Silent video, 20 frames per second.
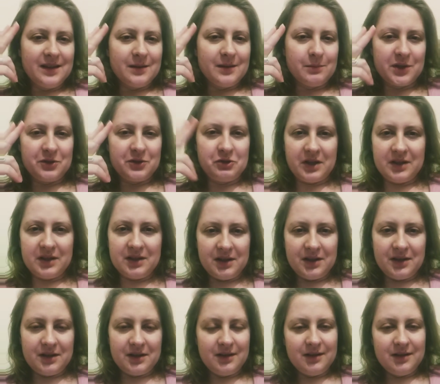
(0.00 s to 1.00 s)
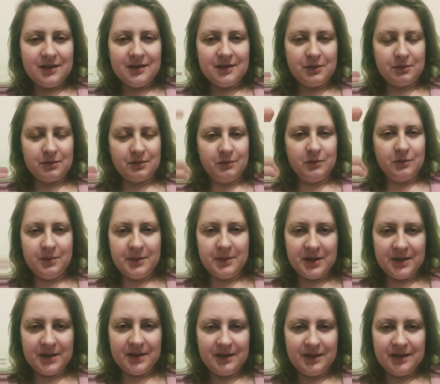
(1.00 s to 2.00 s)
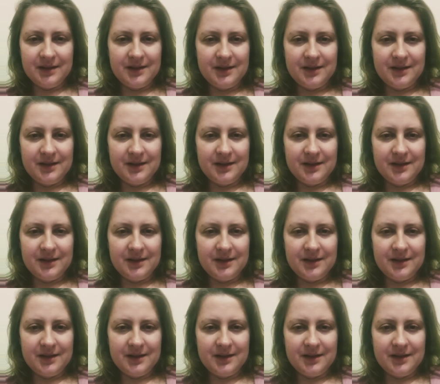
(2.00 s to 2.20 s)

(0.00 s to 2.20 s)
my gender, they're a woman.